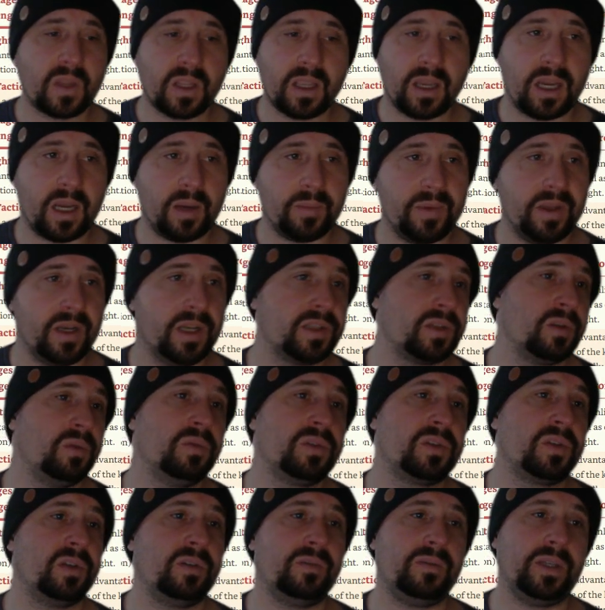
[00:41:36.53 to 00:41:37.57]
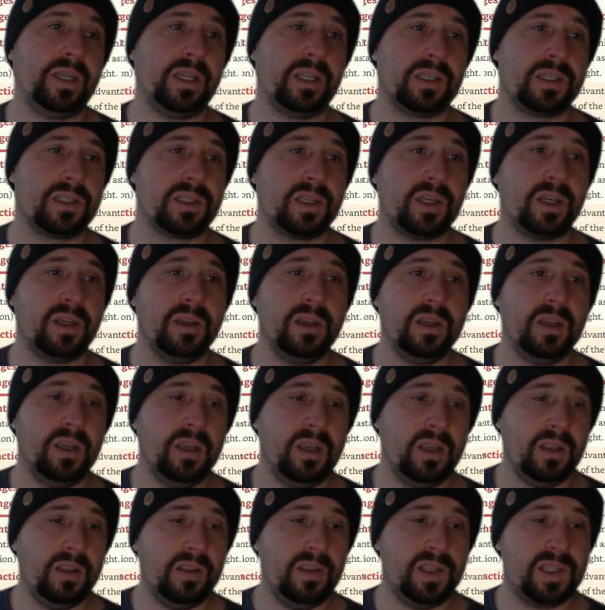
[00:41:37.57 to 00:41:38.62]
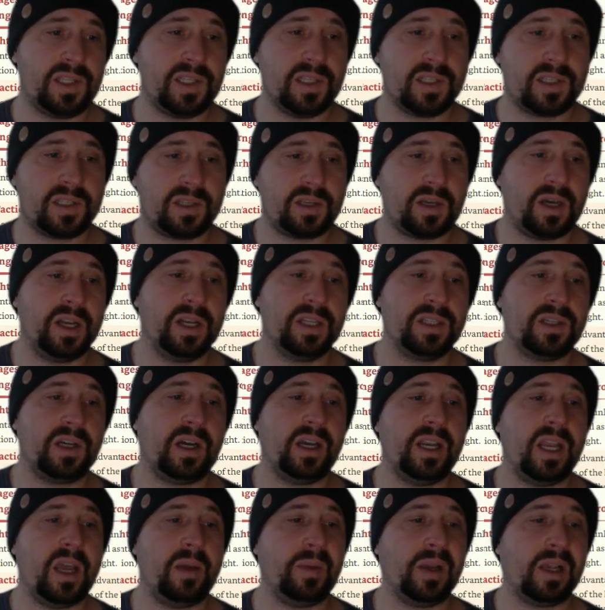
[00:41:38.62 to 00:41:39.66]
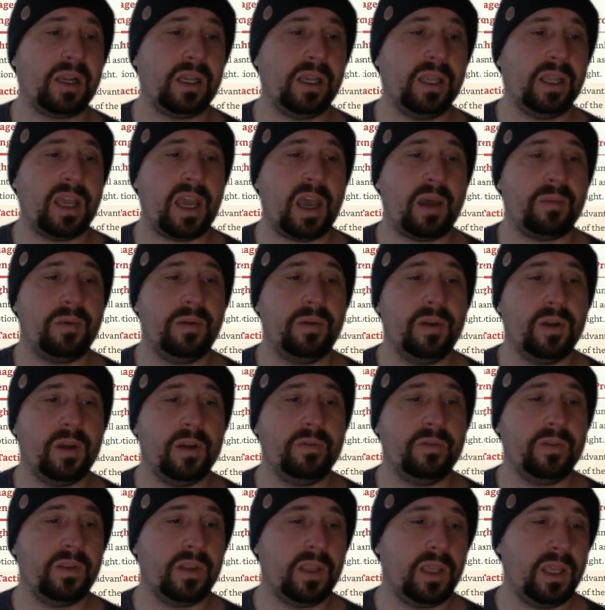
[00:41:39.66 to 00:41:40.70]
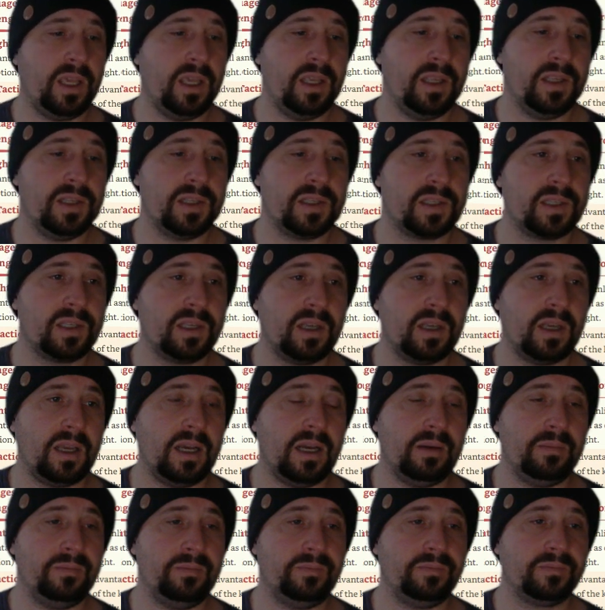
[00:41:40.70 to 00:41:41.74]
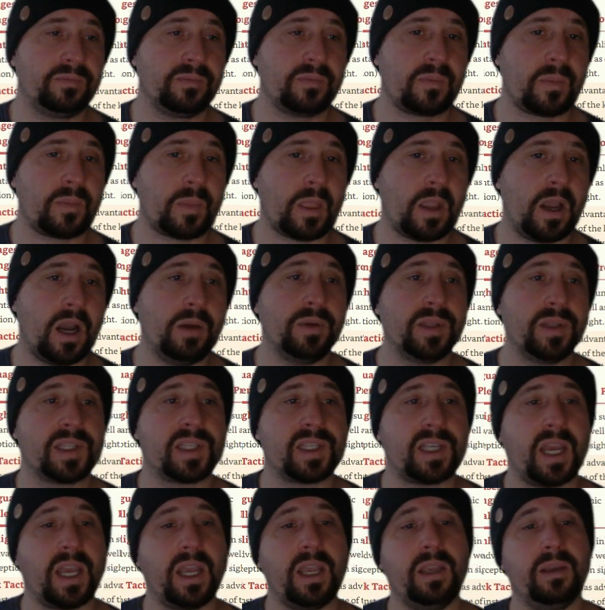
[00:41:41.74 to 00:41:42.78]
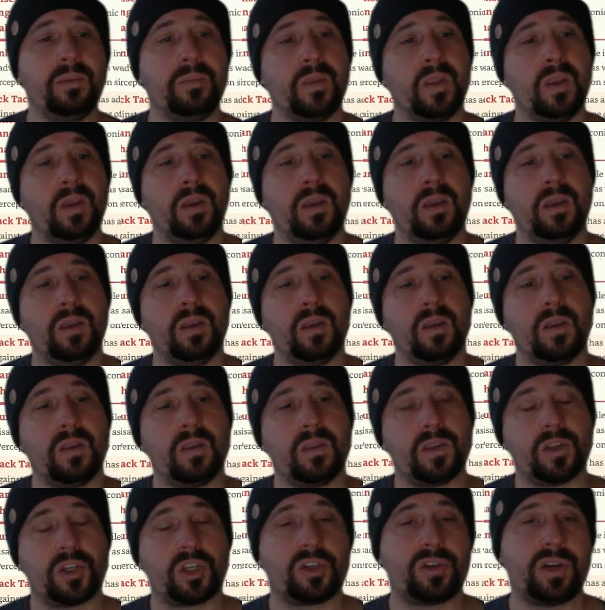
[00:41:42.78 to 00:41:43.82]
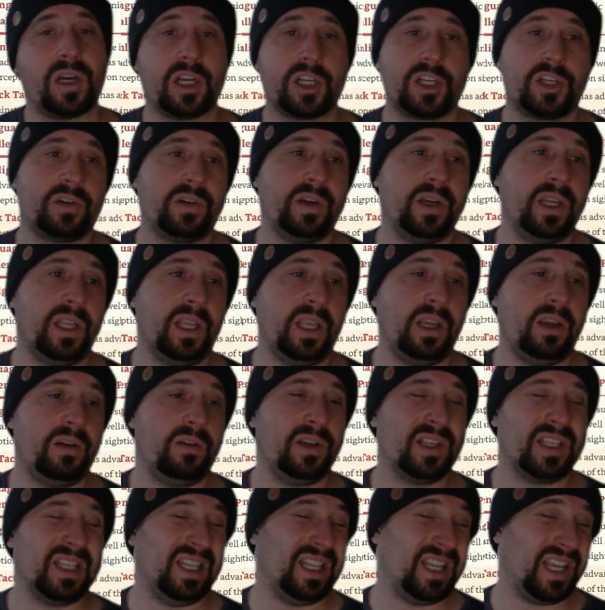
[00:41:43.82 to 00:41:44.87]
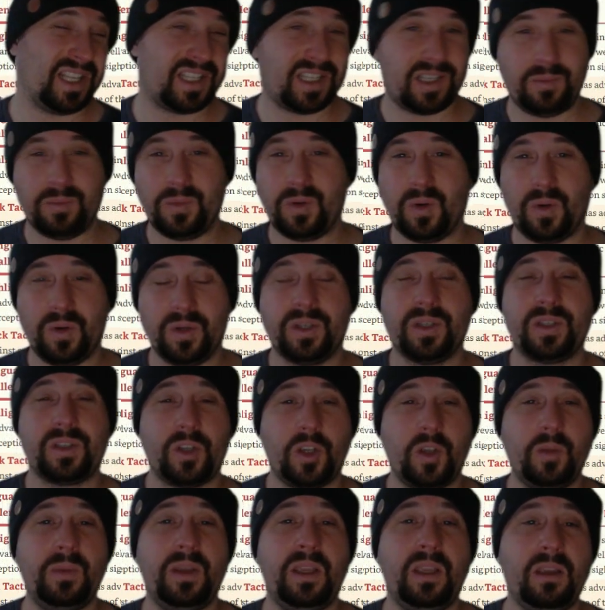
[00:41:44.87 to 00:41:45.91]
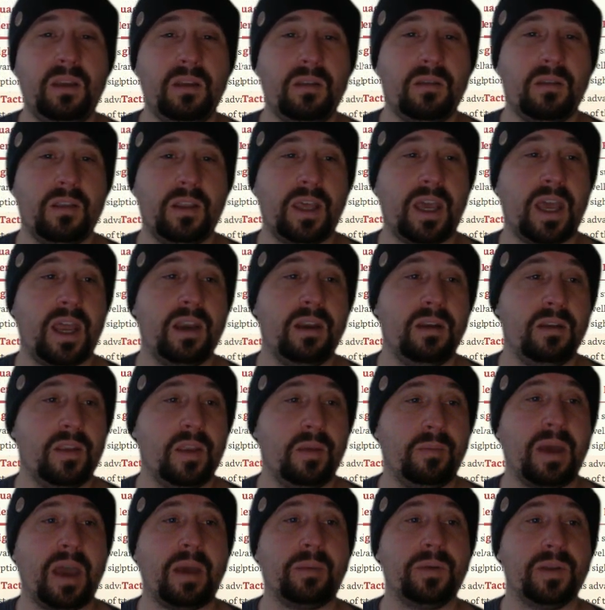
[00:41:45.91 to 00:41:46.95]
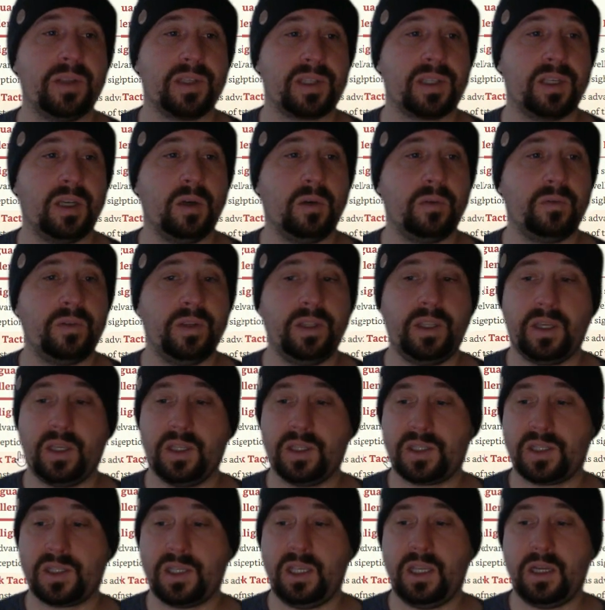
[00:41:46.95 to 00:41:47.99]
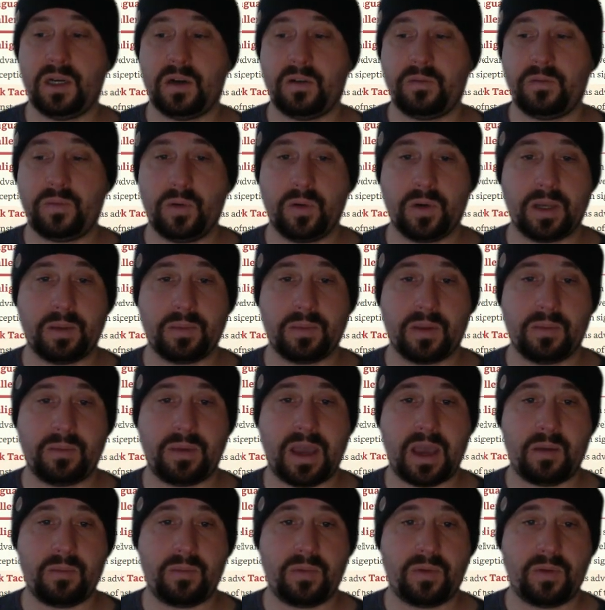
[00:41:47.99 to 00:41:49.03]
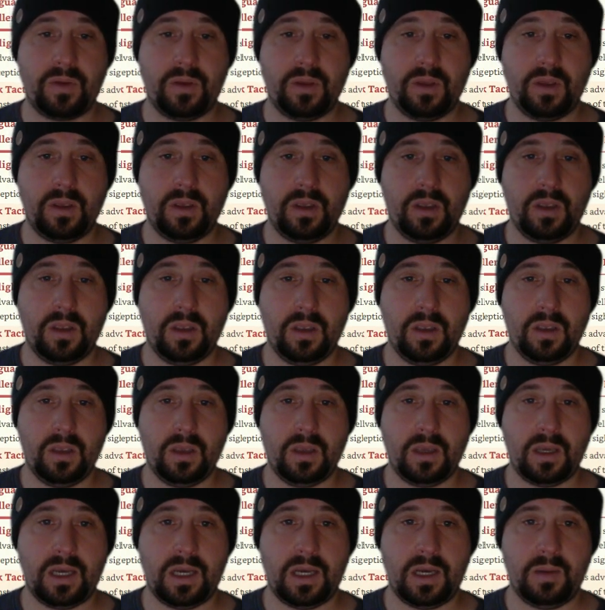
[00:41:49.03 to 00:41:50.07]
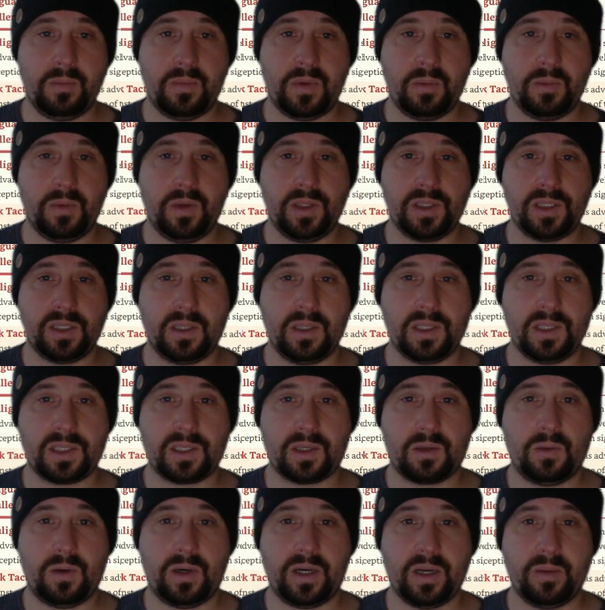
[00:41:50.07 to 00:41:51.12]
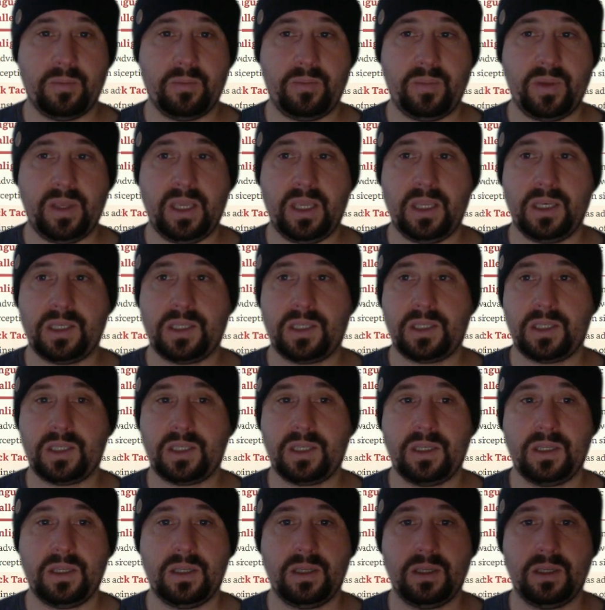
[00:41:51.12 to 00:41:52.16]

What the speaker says: and it's all sort of linked. So this has kind of dynamically happened over the years. I would say the structure in here is less important to me than the map itself. And you can see here I've brought up the map. I'm using this quite a bit.